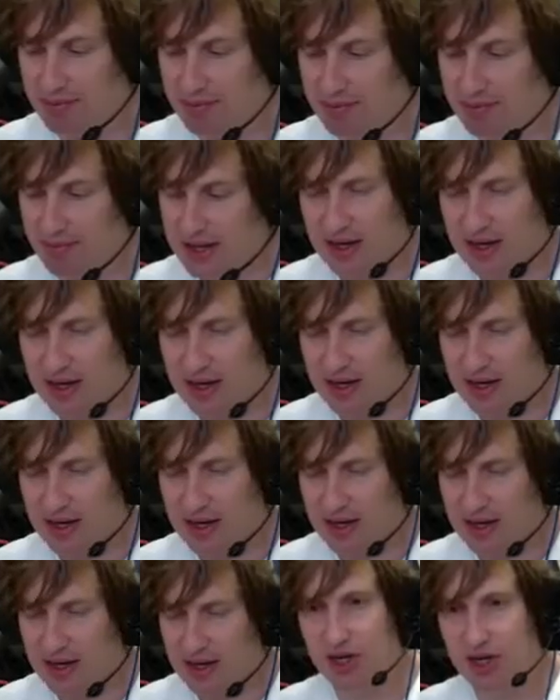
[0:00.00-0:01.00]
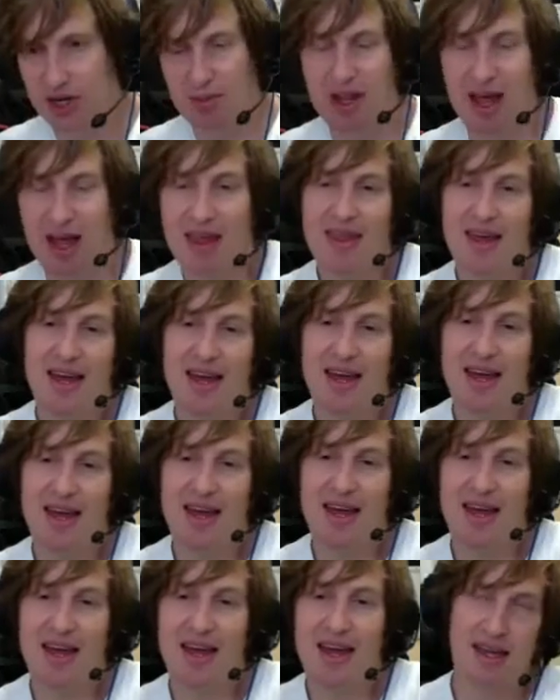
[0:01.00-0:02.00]
they could totally shut. But I think
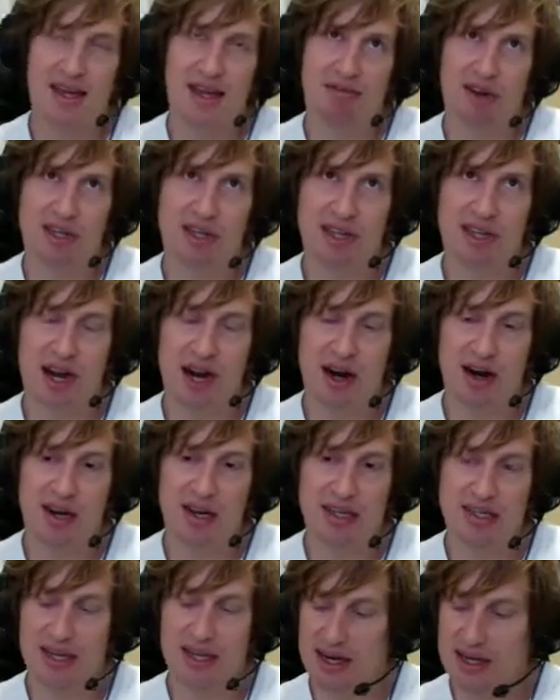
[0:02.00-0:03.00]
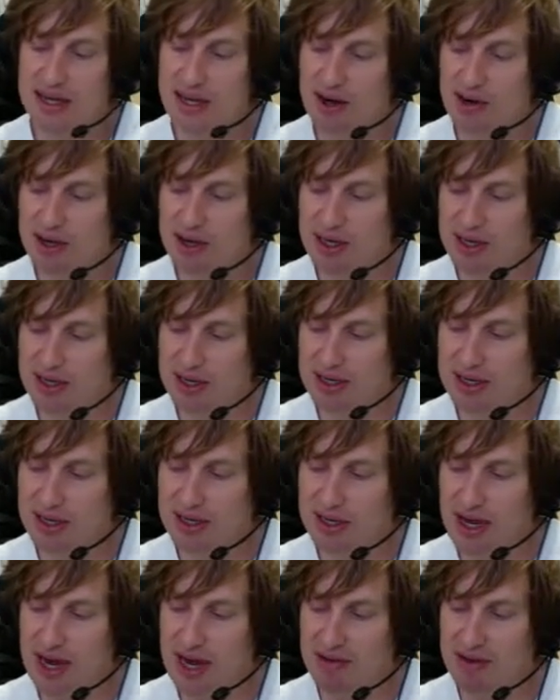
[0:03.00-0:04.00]
the difference there is that Larry
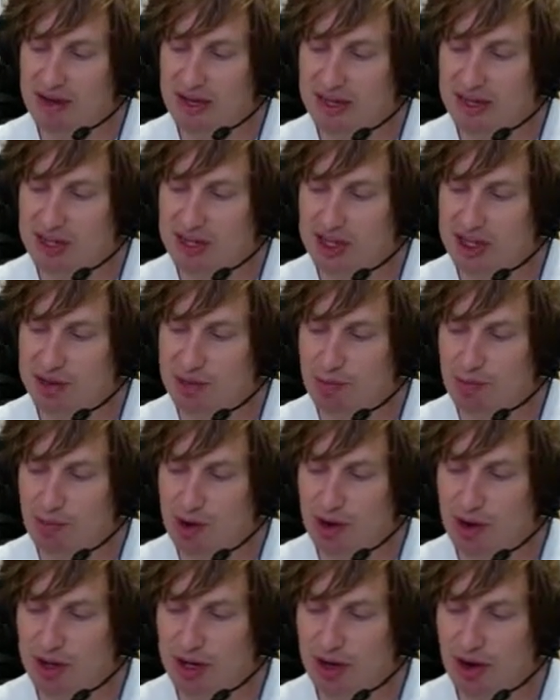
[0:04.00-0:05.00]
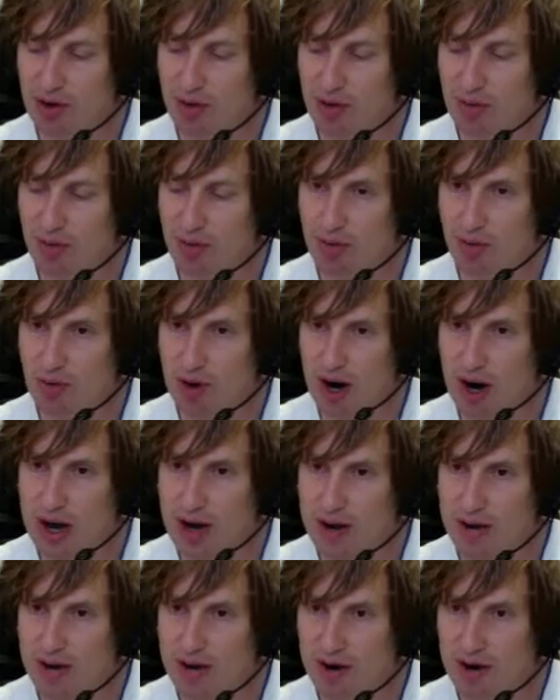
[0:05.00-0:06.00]
David is such a brilliant
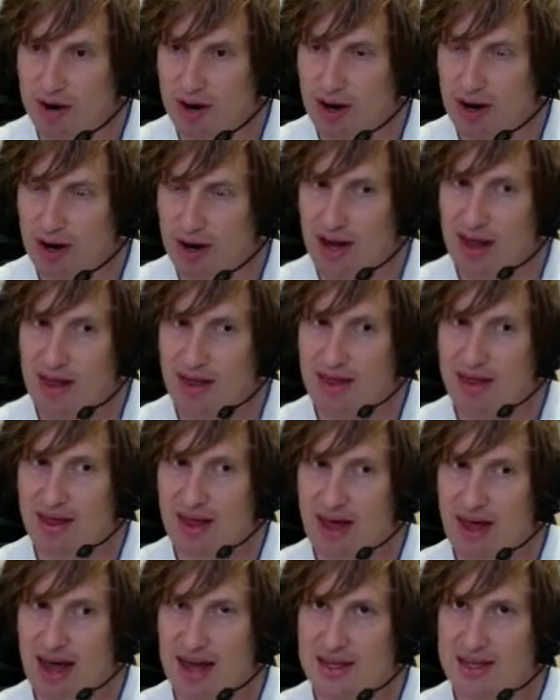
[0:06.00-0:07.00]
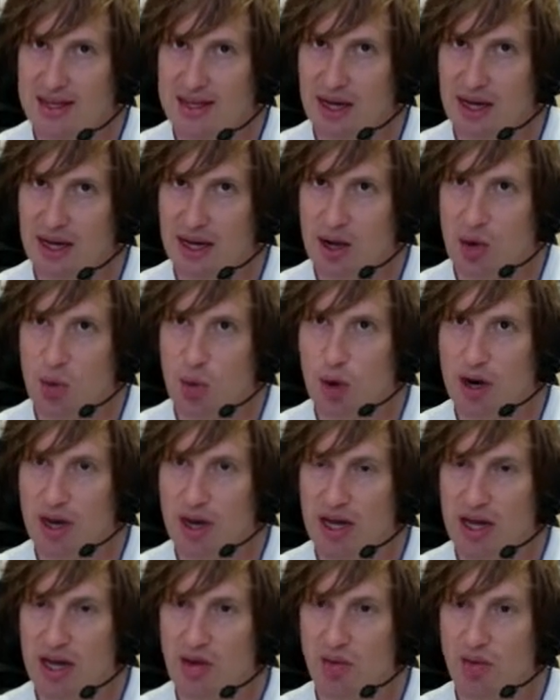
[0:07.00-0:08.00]
writer that
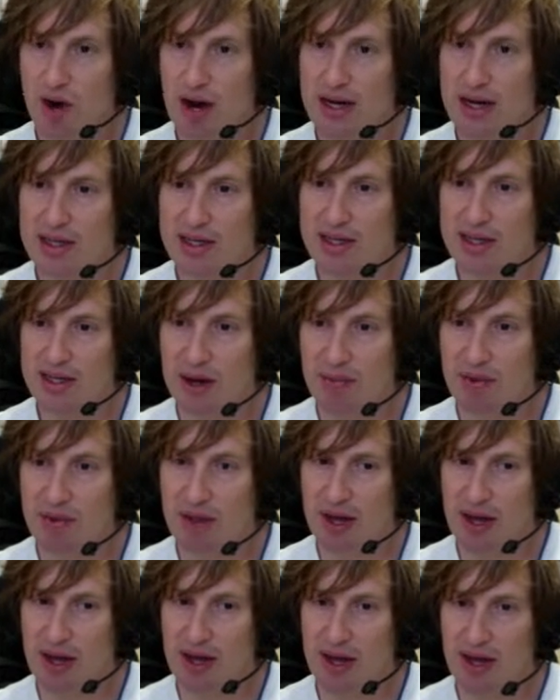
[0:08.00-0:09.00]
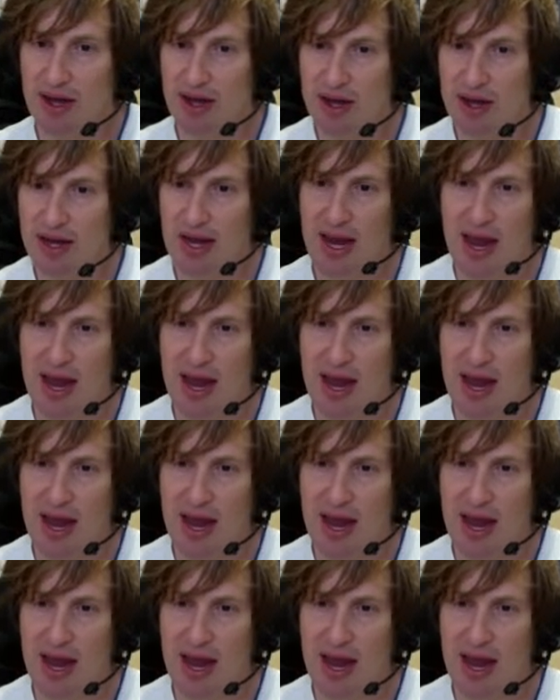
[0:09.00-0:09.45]
when he writes something